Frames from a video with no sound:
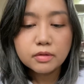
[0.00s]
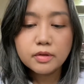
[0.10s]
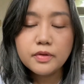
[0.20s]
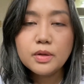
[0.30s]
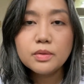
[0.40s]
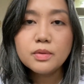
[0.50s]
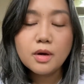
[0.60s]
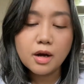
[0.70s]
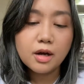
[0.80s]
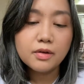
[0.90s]
review
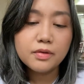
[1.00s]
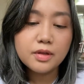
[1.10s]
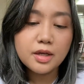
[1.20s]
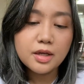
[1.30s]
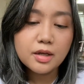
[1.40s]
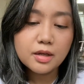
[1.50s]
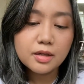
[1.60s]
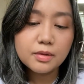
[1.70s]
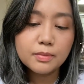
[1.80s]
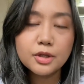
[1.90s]
of the
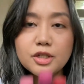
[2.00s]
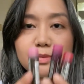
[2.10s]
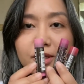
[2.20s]
Burt's